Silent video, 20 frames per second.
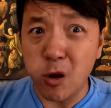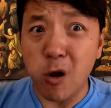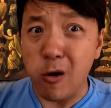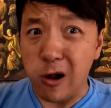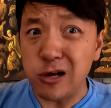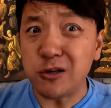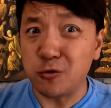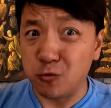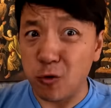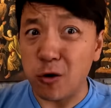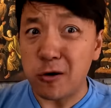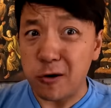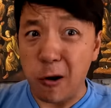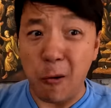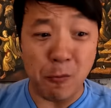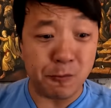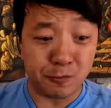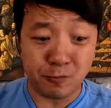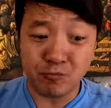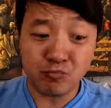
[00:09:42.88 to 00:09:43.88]
Oh, it's
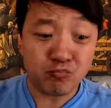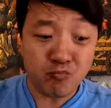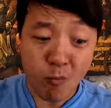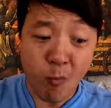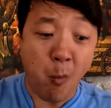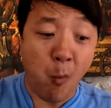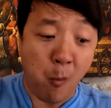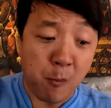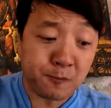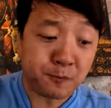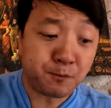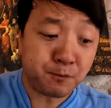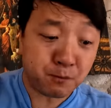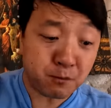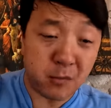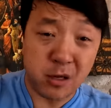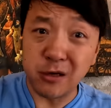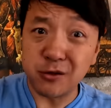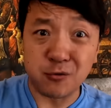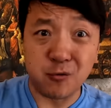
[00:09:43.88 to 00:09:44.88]
working.
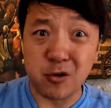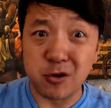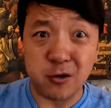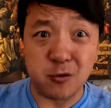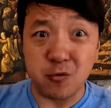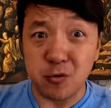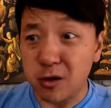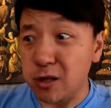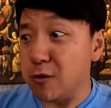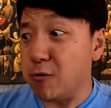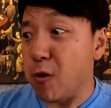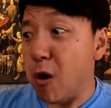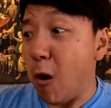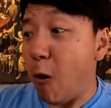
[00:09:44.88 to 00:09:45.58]
It's working really